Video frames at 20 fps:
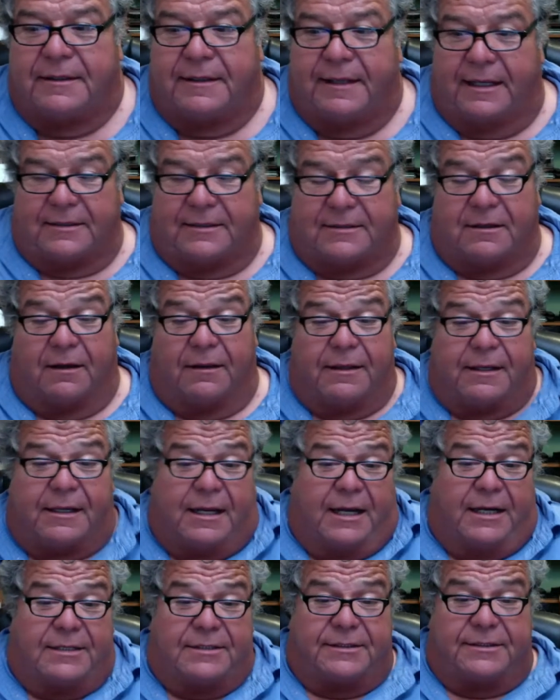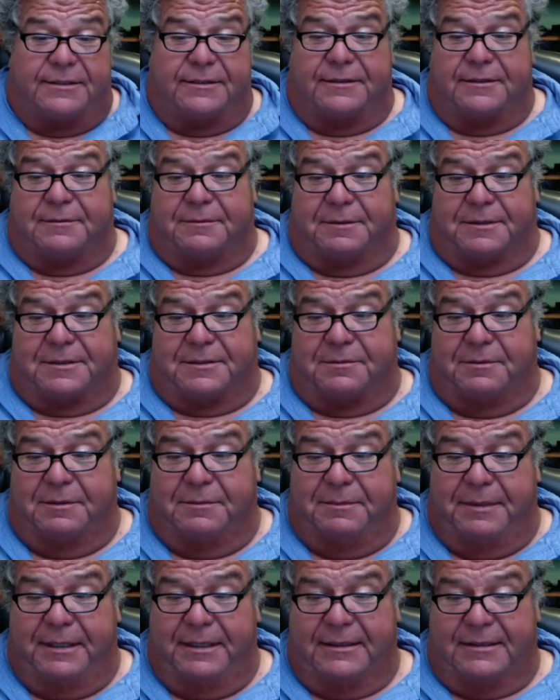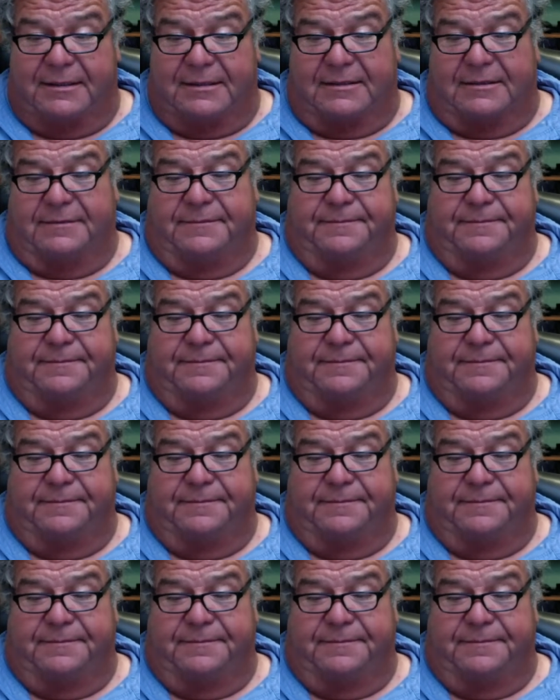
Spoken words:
that's all the guys used was swim baits.